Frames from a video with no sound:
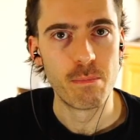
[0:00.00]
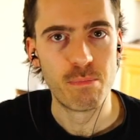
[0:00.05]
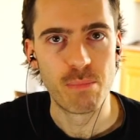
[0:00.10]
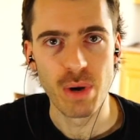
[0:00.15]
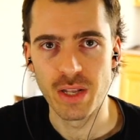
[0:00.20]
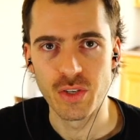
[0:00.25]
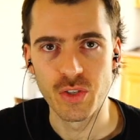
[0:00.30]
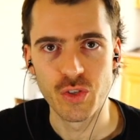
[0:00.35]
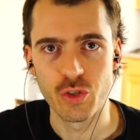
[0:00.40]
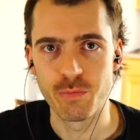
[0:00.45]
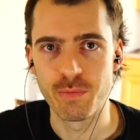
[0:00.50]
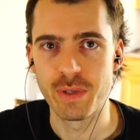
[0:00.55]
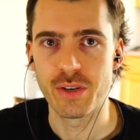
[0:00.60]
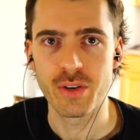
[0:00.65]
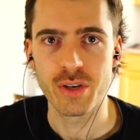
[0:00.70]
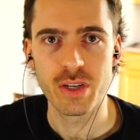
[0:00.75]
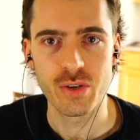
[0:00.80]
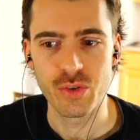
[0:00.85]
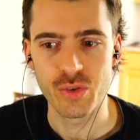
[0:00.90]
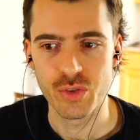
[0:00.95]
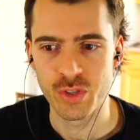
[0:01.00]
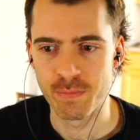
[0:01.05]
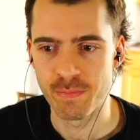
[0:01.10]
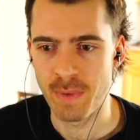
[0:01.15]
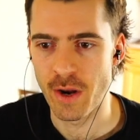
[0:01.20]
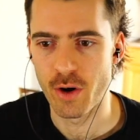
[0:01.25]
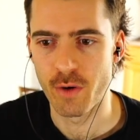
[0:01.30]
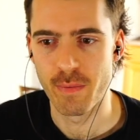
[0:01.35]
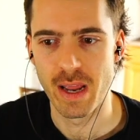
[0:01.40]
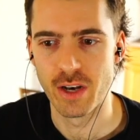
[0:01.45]
But Superior
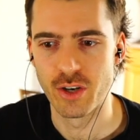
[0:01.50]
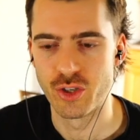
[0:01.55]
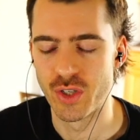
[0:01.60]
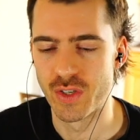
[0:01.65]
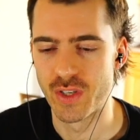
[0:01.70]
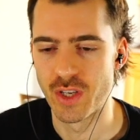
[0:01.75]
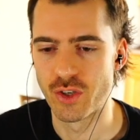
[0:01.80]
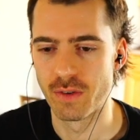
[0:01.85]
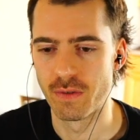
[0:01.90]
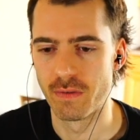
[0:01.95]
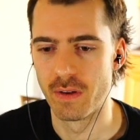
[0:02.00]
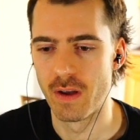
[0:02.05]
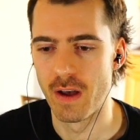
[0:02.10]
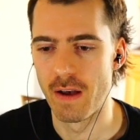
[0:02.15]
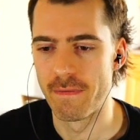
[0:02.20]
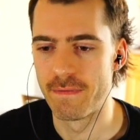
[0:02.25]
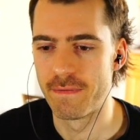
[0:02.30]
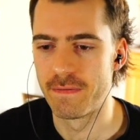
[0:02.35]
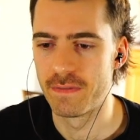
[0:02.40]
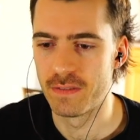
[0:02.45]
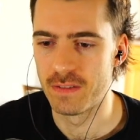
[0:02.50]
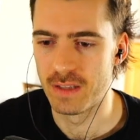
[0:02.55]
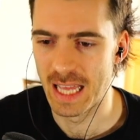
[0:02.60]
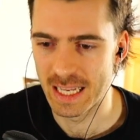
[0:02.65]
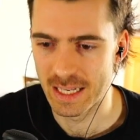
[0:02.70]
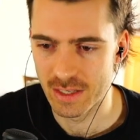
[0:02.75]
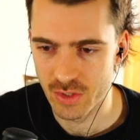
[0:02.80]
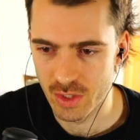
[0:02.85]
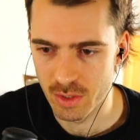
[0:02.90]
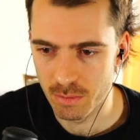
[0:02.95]
Spider-Man is just such a
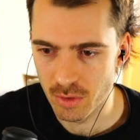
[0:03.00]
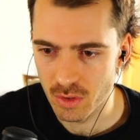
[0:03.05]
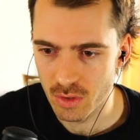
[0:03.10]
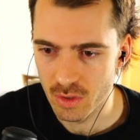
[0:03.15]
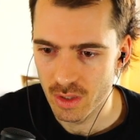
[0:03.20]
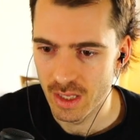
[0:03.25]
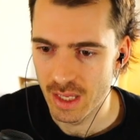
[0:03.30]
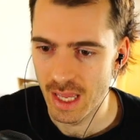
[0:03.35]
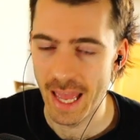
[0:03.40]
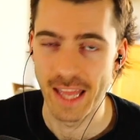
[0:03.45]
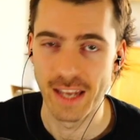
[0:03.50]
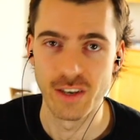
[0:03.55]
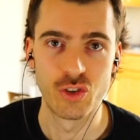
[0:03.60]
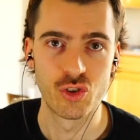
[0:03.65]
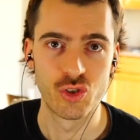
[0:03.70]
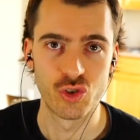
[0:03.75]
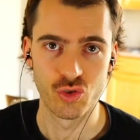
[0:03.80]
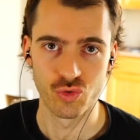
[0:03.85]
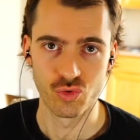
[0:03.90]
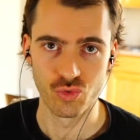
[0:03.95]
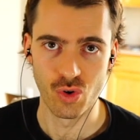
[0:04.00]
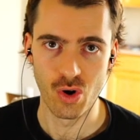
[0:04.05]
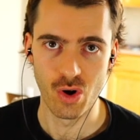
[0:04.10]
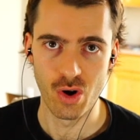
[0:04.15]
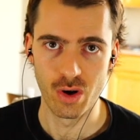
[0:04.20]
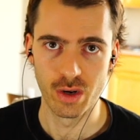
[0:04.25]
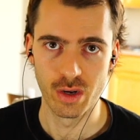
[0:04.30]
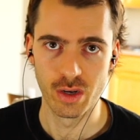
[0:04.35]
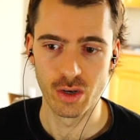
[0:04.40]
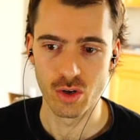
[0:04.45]
flexible and
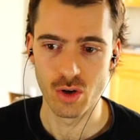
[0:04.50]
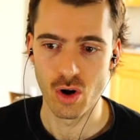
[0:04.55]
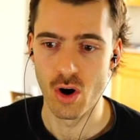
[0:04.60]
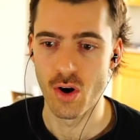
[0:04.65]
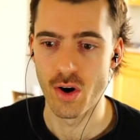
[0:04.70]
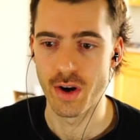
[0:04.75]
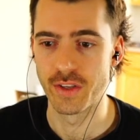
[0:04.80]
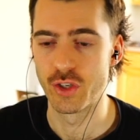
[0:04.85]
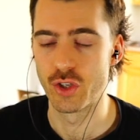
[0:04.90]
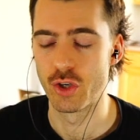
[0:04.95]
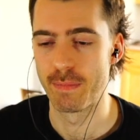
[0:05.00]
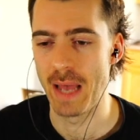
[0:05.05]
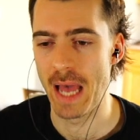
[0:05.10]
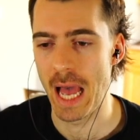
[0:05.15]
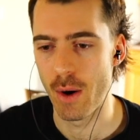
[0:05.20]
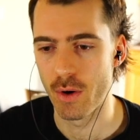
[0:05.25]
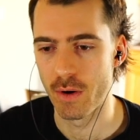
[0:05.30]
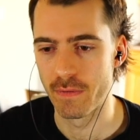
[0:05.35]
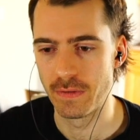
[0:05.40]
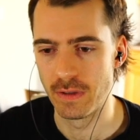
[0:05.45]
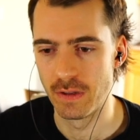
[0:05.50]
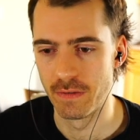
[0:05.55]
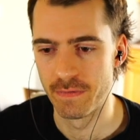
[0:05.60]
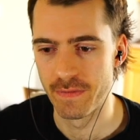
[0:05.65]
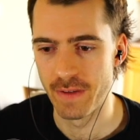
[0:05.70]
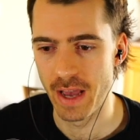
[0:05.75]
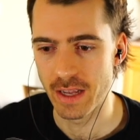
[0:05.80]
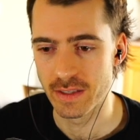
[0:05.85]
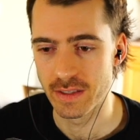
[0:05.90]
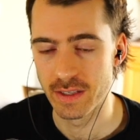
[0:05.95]
strong card. It's such a powerful
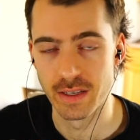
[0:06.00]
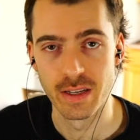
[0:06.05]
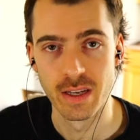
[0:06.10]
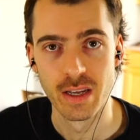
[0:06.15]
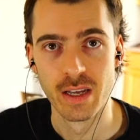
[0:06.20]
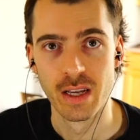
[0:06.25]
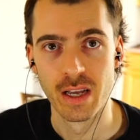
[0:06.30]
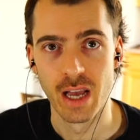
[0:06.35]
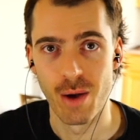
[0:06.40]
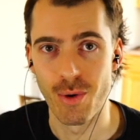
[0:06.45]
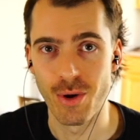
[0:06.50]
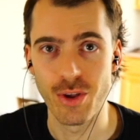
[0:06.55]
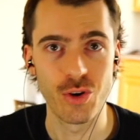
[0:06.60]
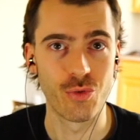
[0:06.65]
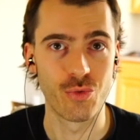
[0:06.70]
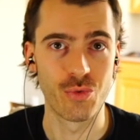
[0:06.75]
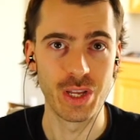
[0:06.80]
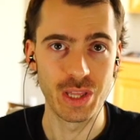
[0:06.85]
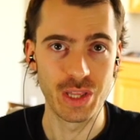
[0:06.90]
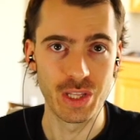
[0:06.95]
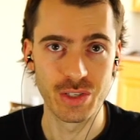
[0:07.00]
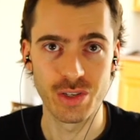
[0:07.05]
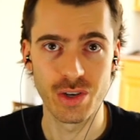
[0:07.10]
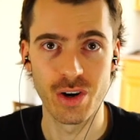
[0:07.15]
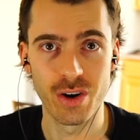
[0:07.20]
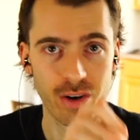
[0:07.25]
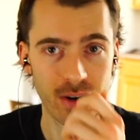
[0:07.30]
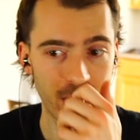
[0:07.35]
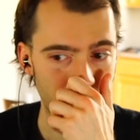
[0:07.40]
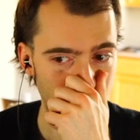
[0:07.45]
effect, and I want you to read this
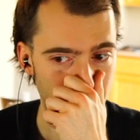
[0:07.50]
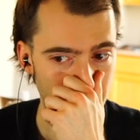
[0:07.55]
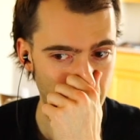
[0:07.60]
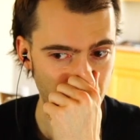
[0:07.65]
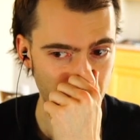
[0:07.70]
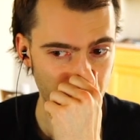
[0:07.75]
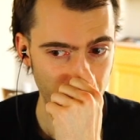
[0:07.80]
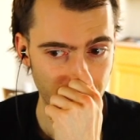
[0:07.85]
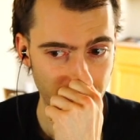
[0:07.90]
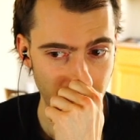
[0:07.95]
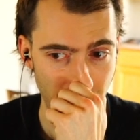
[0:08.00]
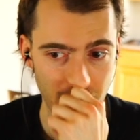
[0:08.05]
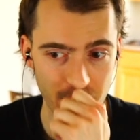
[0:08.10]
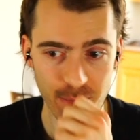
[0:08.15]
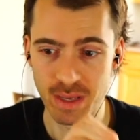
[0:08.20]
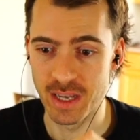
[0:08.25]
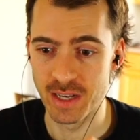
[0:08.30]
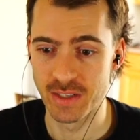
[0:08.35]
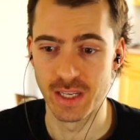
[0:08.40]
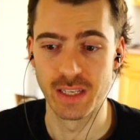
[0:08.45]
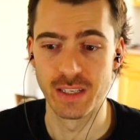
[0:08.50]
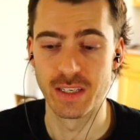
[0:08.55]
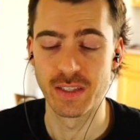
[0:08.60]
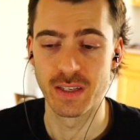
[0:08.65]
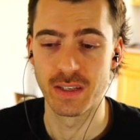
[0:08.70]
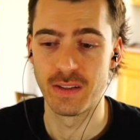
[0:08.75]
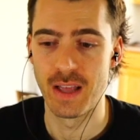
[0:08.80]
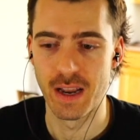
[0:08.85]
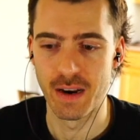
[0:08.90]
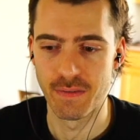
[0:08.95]
card in extra time because it does a
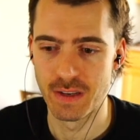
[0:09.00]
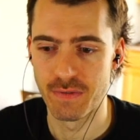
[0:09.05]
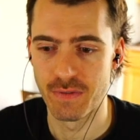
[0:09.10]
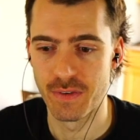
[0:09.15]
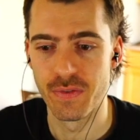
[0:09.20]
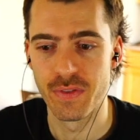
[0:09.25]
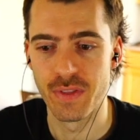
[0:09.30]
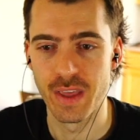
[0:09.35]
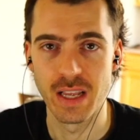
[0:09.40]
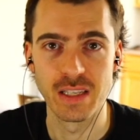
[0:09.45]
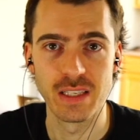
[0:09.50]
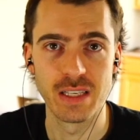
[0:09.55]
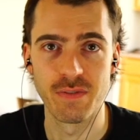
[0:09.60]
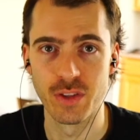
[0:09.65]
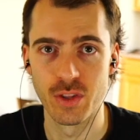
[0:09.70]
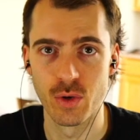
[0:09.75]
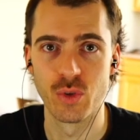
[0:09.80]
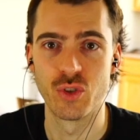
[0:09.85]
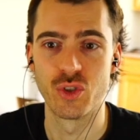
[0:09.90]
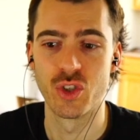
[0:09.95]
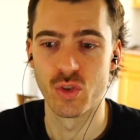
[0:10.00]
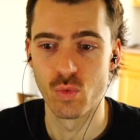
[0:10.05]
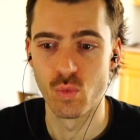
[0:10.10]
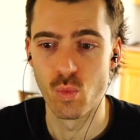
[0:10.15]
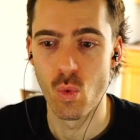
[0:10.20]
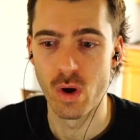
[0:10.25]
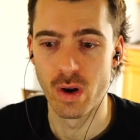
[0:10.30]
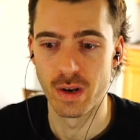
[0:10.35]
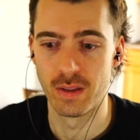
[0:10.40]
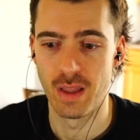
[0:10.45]
lot of different things even though it's just
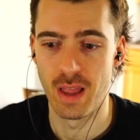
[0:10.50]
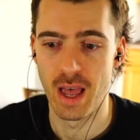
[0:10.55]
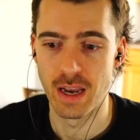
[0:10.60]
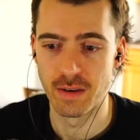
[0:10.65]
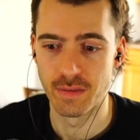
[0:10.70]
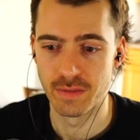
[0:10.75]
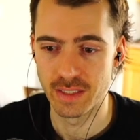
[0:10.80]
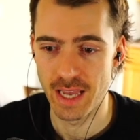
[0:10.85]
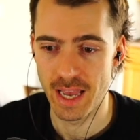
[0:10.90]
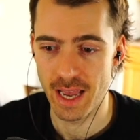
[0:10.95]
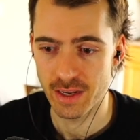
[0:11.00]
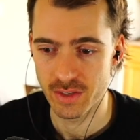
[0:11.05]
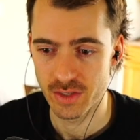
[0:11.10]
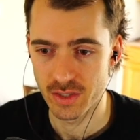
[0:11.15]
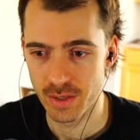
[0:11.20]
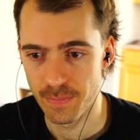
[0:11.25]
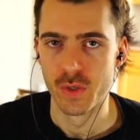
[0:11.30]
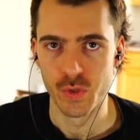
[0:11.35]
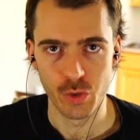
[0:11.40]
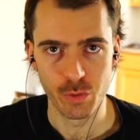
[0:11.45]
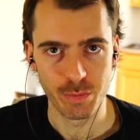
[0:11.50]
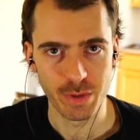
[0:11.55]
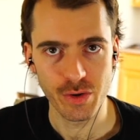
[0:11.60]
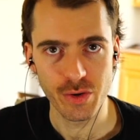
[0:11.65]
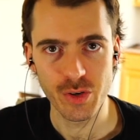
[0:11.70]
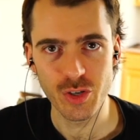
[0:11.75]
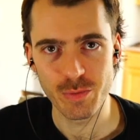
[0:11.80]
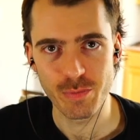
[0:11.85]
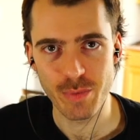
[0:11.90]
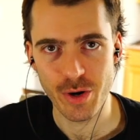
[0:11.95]
one line of text.
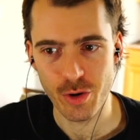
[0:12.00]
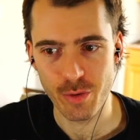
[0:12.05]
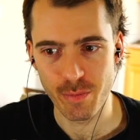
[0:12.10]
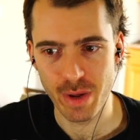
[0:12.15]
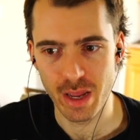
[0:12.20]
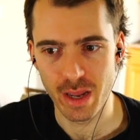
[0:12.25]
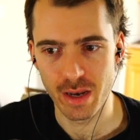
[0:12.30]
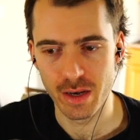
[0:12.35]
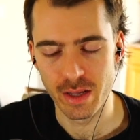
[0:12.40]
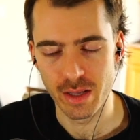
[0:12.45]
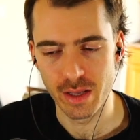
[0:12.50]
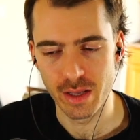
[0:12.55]
Superior Spider-Man